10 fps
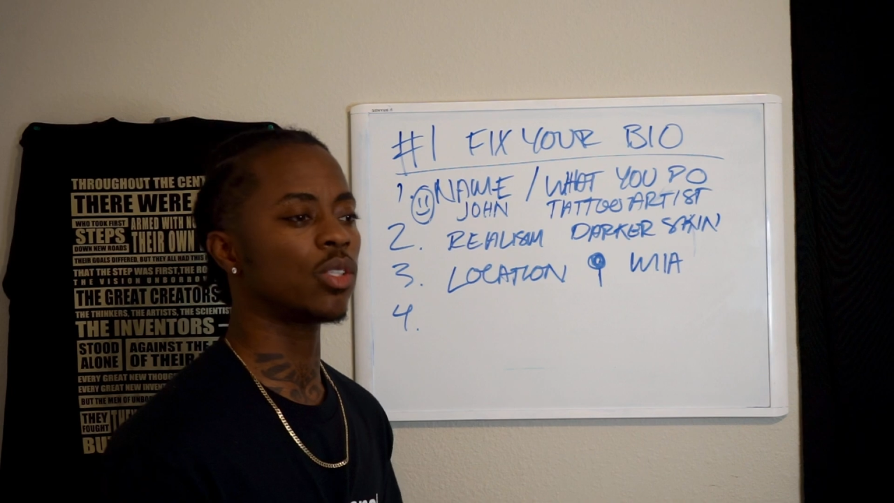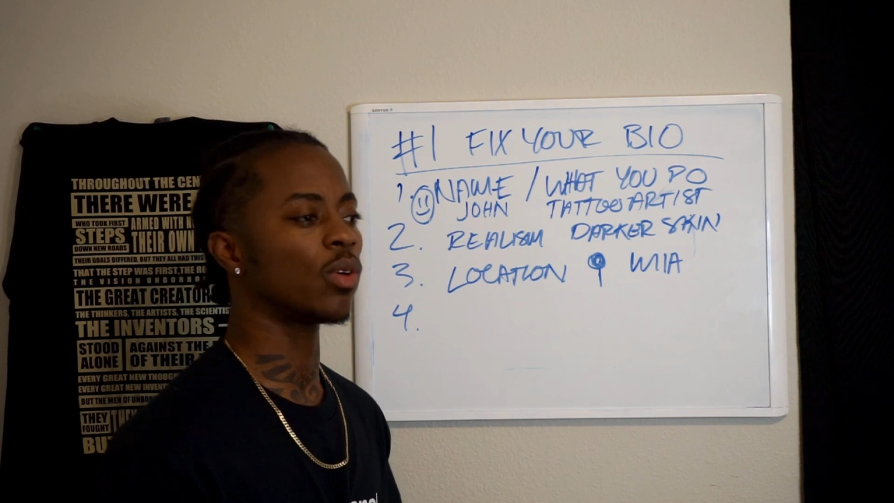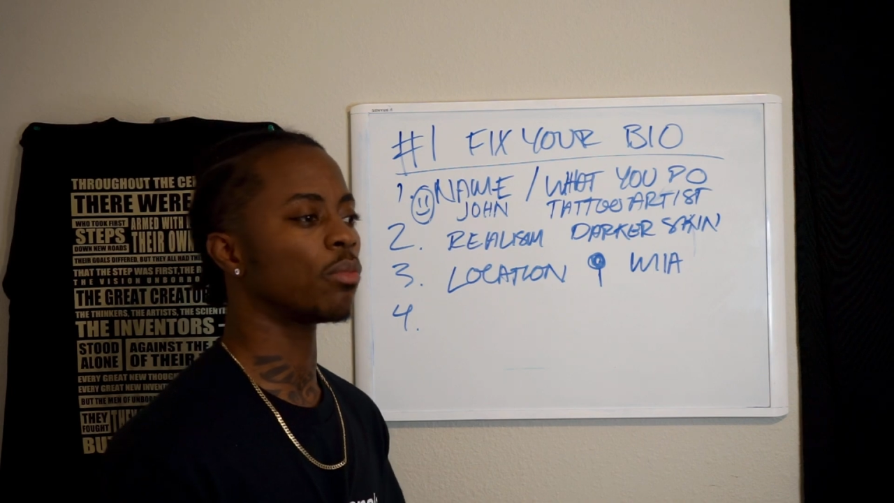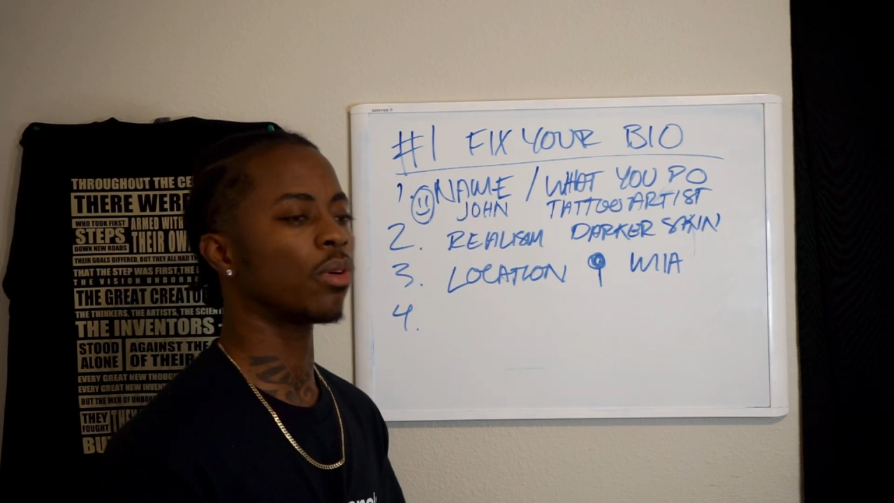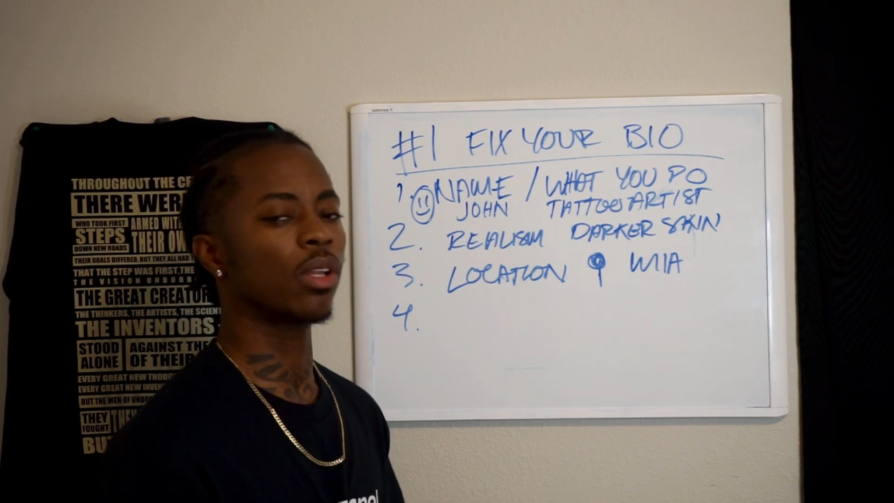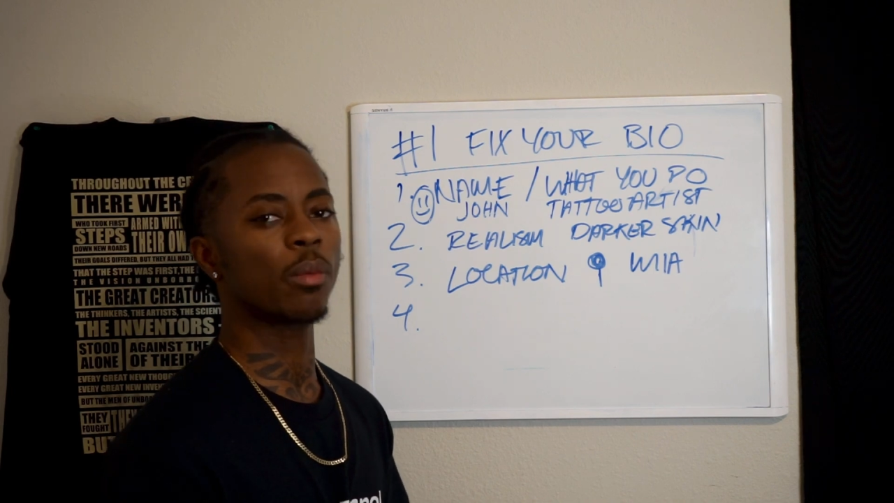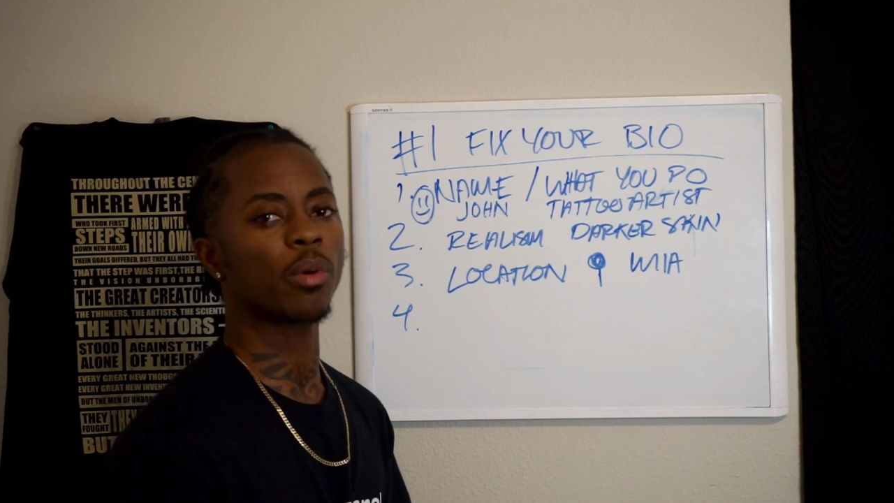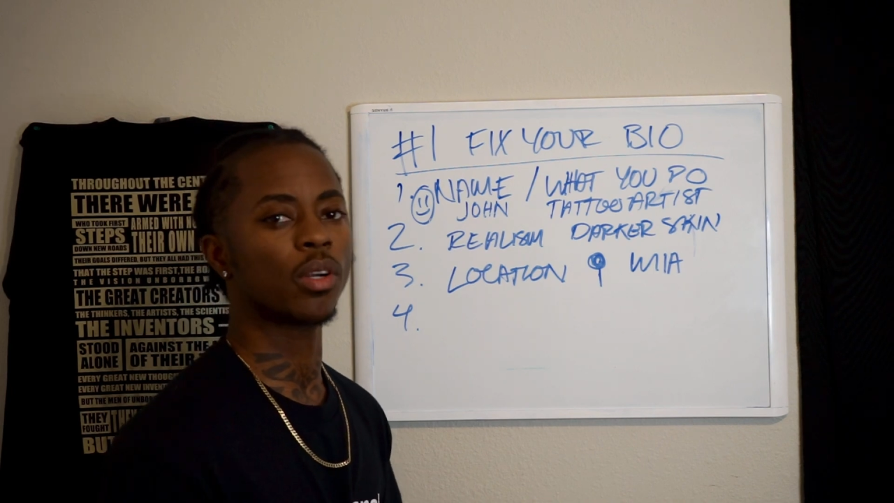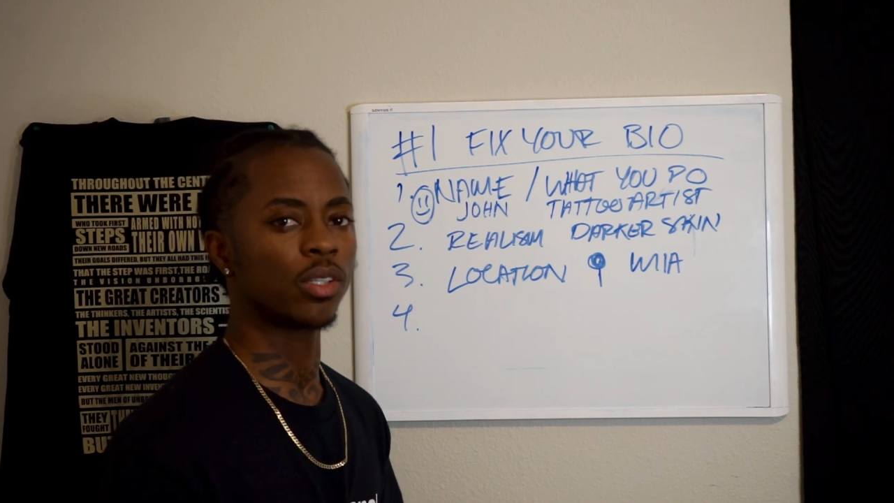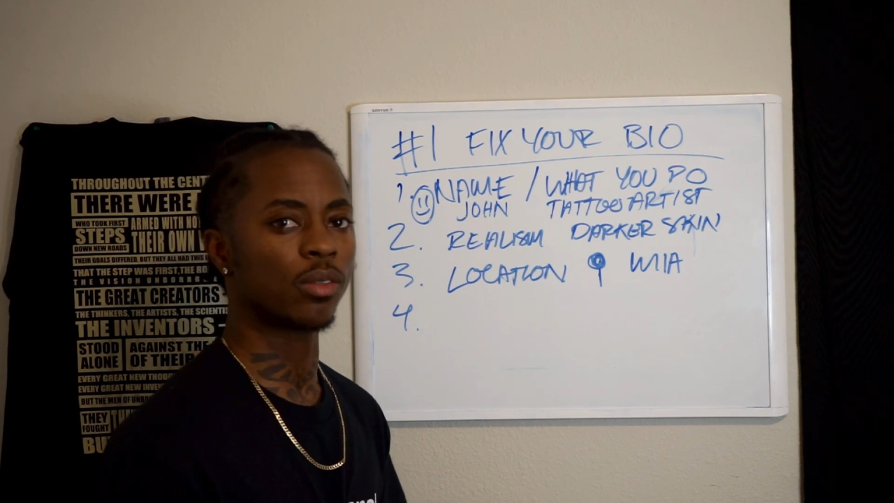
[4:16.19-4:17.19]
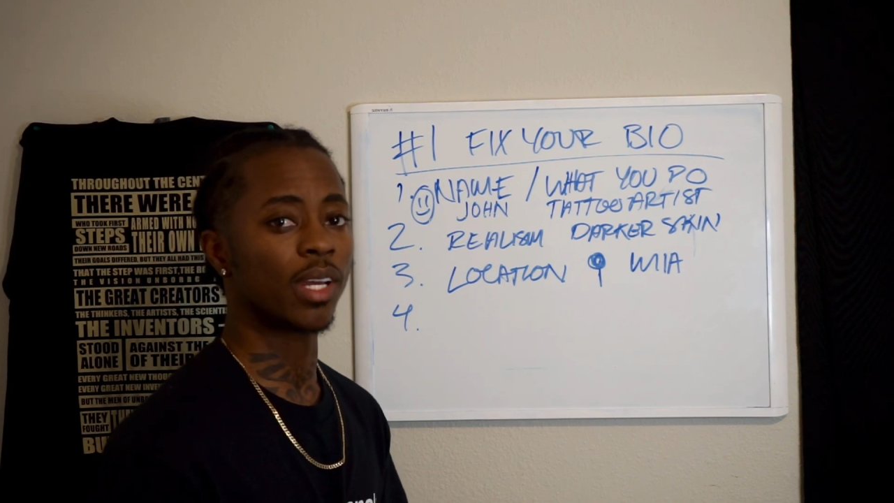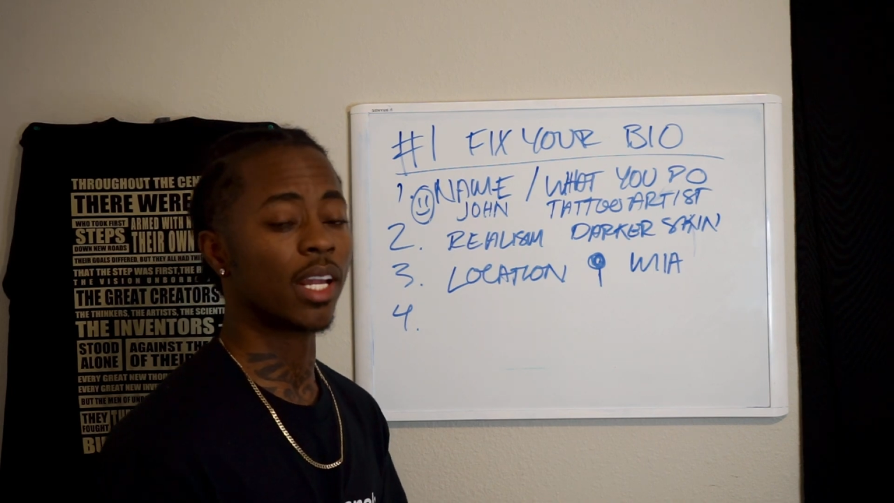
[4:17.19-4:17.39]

you and pull up on you.